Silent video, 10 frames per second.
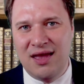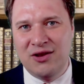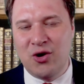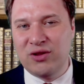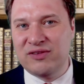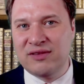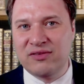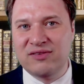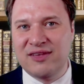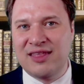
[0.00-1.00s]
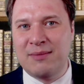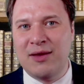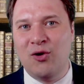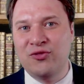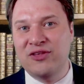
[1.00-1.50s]
Notice it doesn't say they may
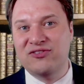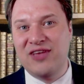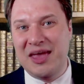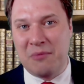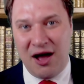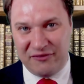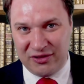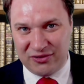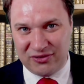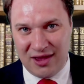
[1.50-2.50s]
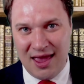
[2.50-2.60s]
hold the same office.